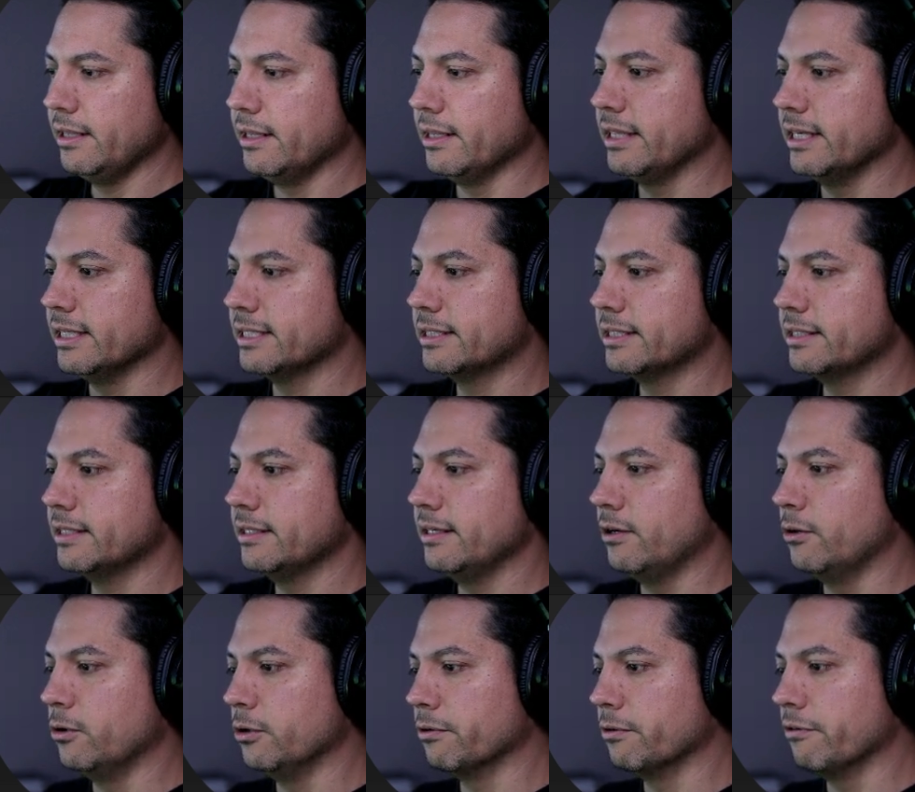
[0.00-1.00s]
this
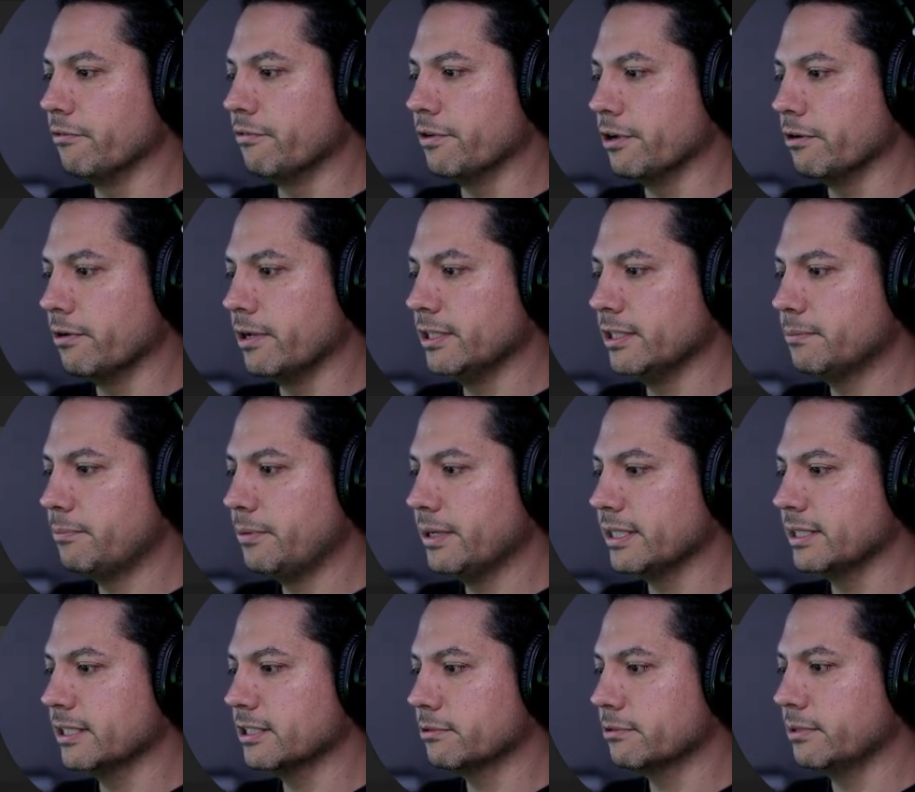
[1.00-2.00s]
old review, and let's
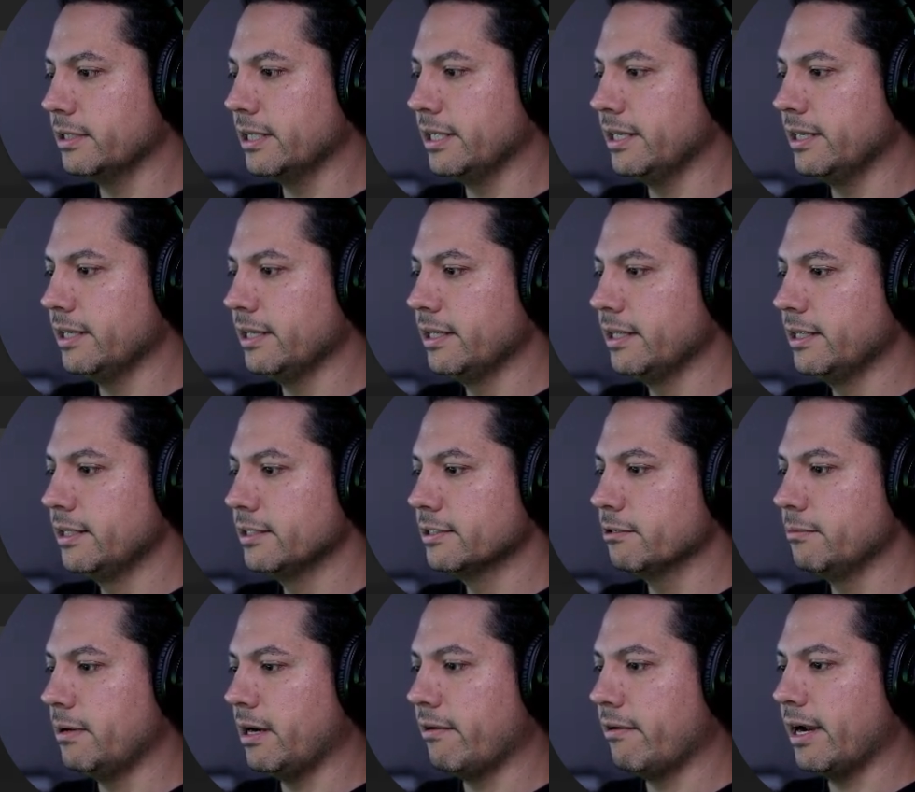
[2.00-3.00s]
bring this one in to
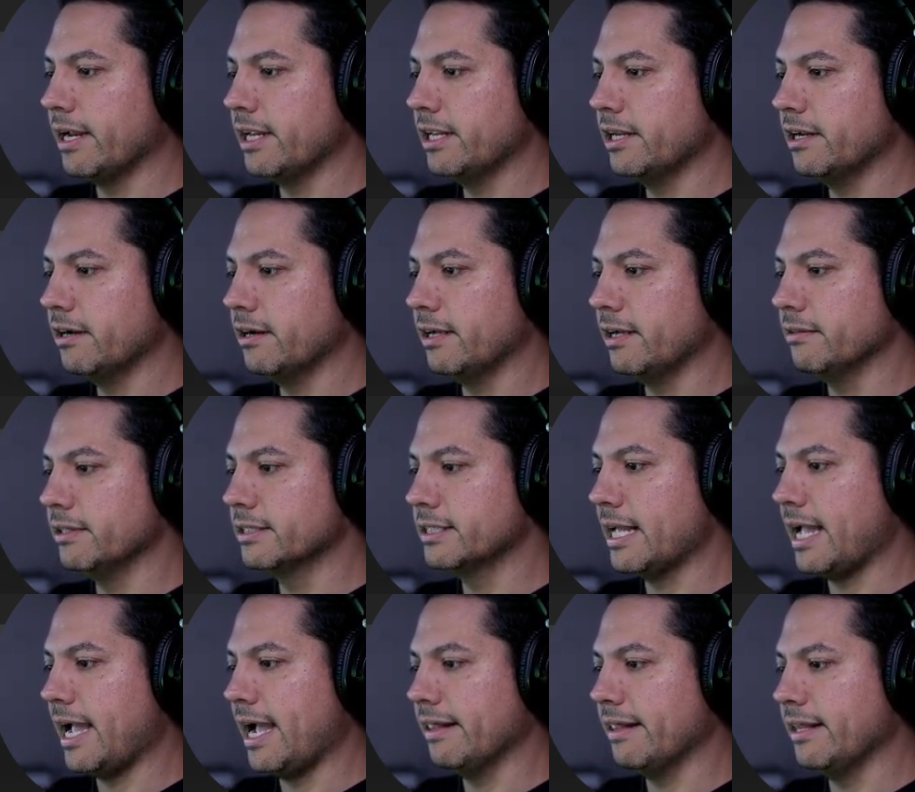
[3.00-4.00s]
about right here, and let's
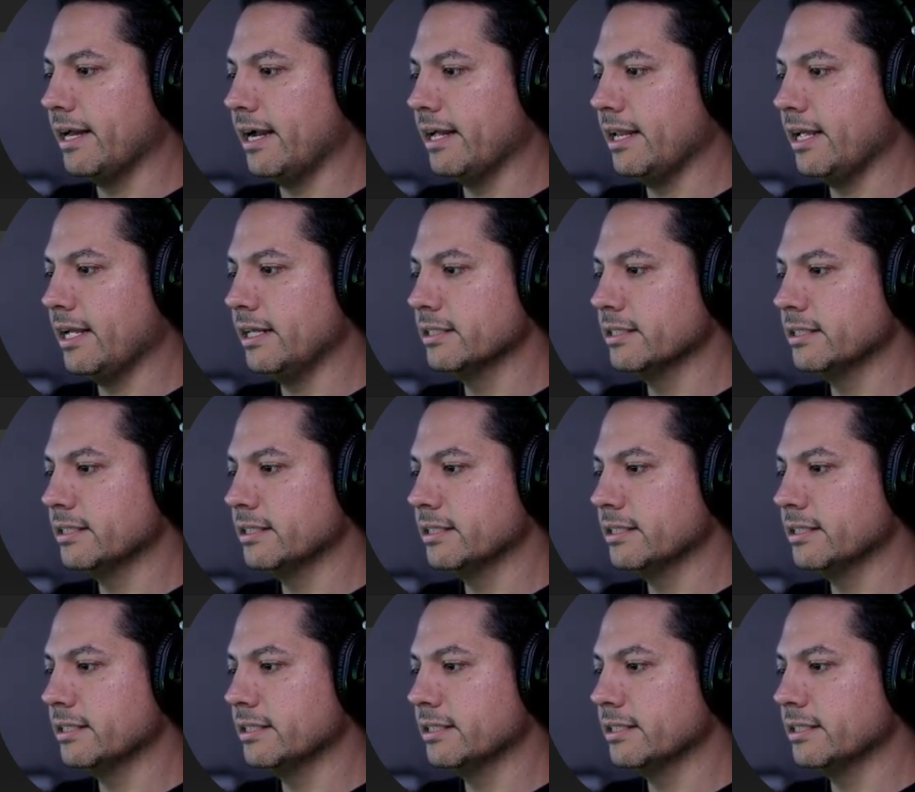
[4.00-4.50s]
add that end